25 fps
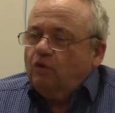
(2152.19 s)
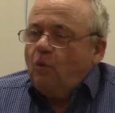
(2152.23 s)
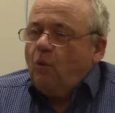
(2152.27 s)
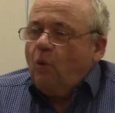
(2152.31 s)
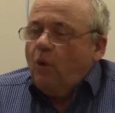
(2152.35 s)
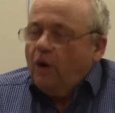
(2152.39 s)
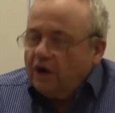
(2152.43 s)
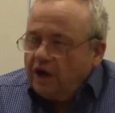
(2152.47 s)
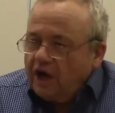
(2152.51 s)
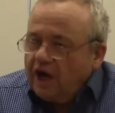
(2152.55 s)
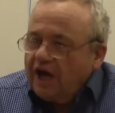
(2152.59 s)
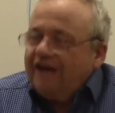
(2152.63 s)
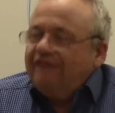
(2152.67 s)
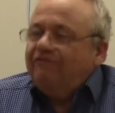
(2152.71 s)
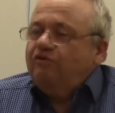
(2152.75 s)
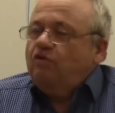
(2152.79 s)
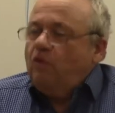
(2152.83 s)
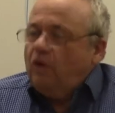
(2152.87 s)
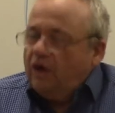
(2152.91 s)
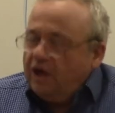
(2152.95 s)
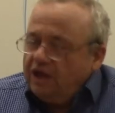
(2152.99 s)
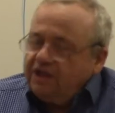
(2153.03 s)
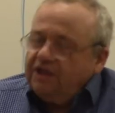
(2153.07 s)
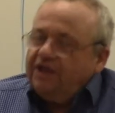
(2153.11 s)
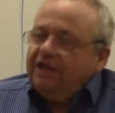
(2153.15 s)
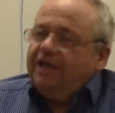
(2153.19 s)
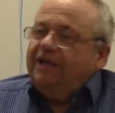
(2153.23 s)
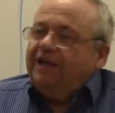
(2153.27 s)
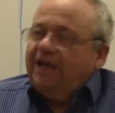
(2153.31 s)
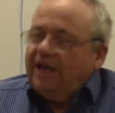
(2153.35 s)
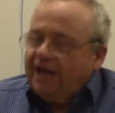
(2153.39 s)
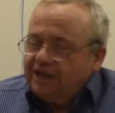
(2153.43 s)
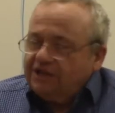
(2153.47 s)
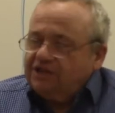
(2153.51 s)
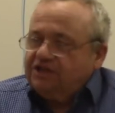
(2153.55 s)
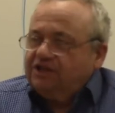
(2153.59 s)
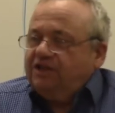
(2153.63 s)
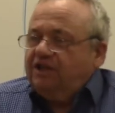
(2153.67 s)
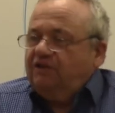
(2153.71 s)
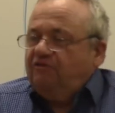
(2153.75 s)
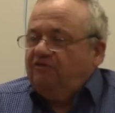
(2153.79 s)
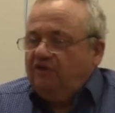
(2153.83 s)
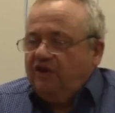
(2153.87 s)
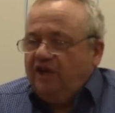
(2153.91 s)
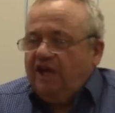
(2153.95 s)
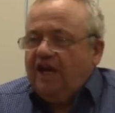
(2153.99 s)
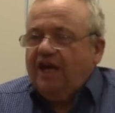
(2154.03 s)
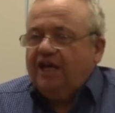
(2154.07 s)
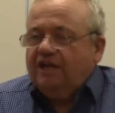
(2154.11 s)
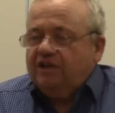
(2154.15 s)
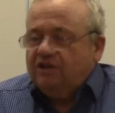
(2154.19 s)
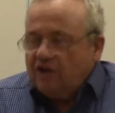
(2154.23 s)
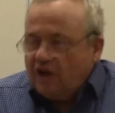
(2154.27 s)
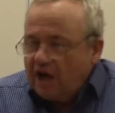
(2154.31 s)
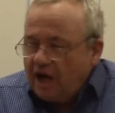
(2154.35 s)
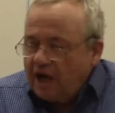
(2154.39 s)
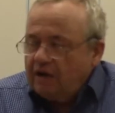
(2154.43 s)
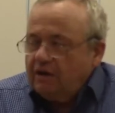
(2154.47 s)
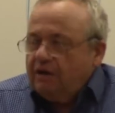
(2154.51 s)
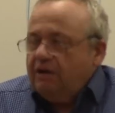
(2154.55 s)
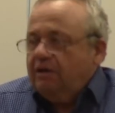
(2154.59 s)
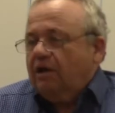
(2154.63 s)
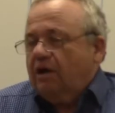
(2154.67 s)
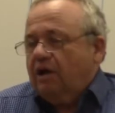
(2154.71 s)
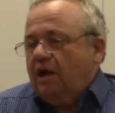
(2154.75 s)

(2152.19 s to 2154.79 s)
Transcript: would have won the election if he had not